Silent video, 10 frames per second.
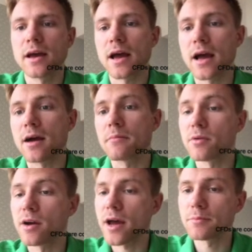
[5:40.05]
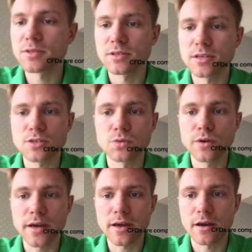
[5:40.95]
uh, perhaps this
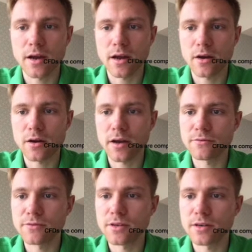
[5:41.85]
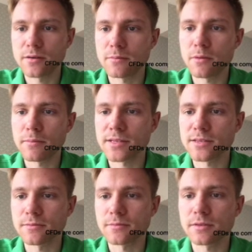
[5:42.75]
week uh, if the
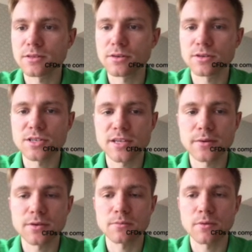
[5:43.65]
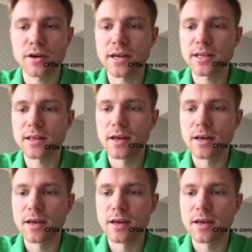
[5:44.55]
momentum is going to stay with the market.